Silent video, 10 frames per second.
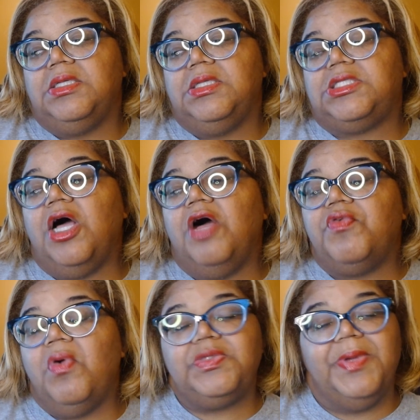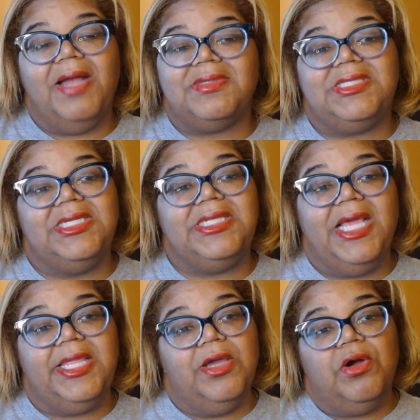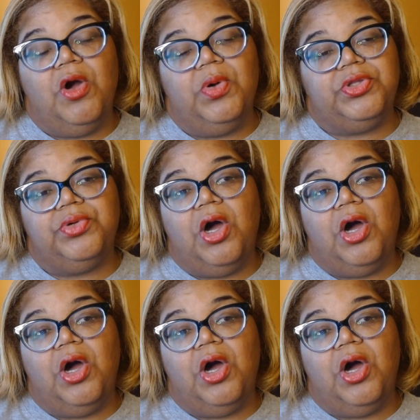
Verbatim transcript: So of course we have to see Danielle going through the